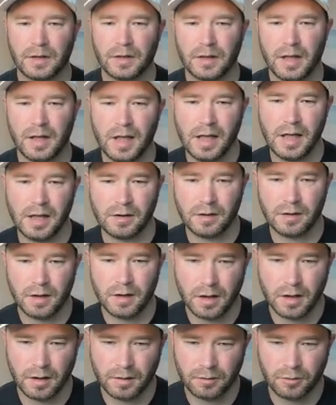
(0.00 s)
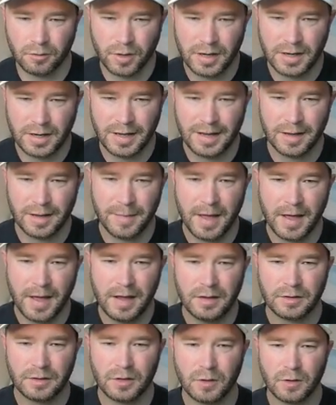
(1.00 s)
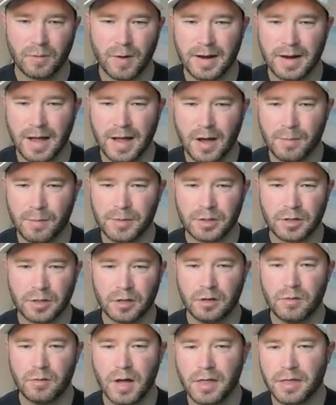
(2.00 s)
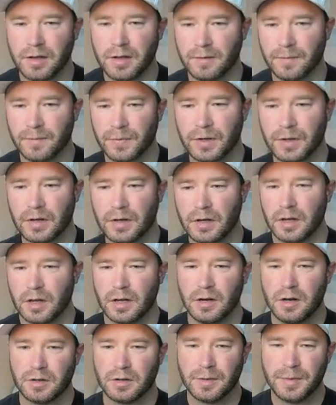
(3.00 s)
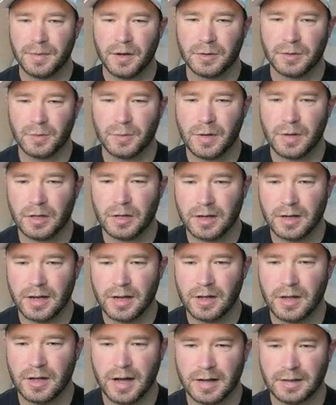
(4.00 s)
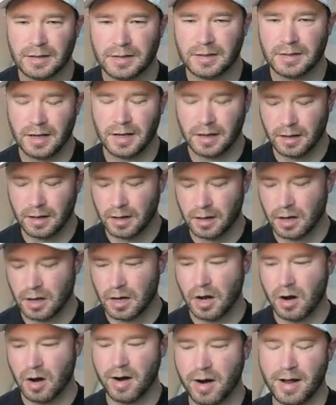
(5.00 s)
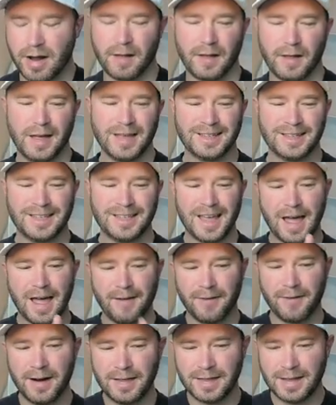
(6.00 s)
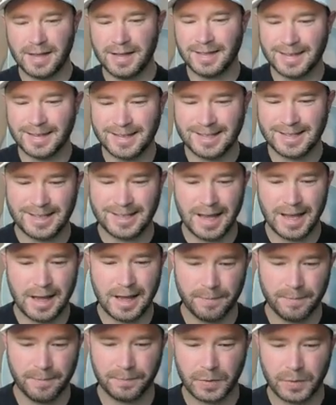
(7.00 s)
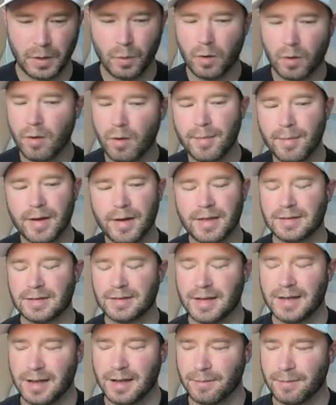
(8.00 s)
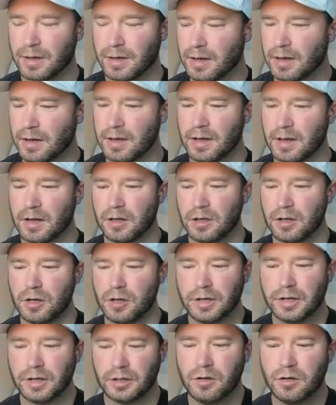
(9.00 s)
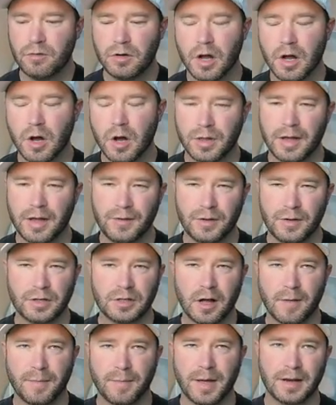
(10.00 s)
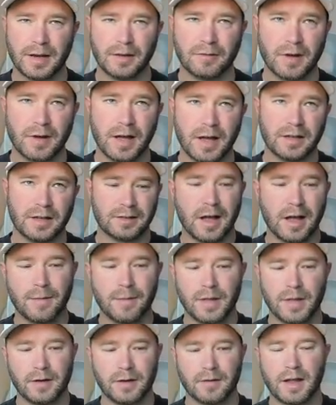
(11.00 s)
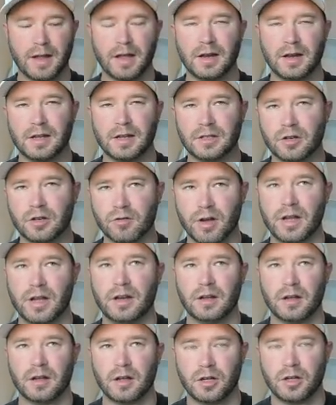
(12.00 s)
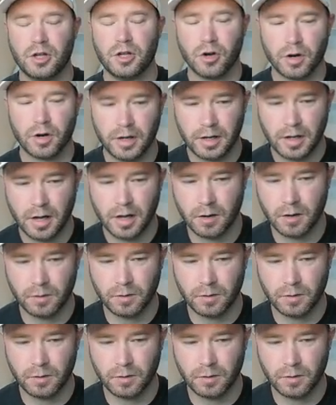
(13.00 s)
and green EMA. So right now I'm just going to do nothing. You know, something else we can look at, you guys, is say, all right, is everything the same? And what do I mean by the same? You guys, you know that if you stop at a stoplight, right, and it's green, you're going to go.